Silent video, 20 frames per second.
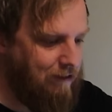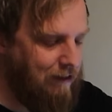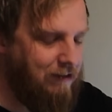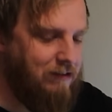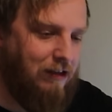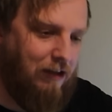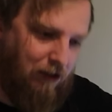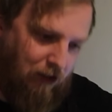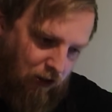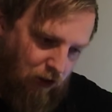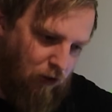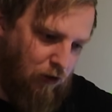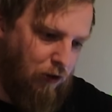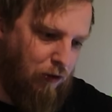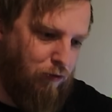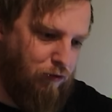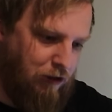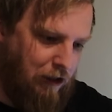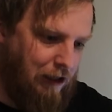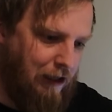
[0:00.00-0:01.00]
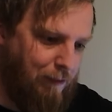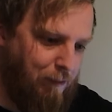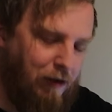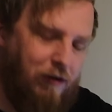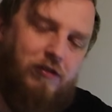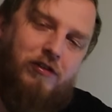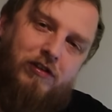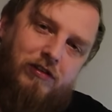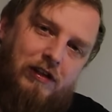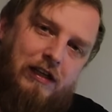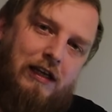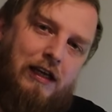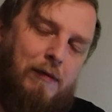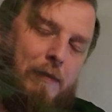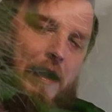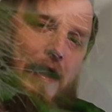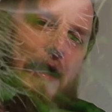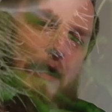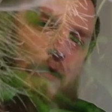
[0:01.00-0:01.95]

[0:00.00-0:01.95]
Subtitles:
That's a long old time. I was just thinking about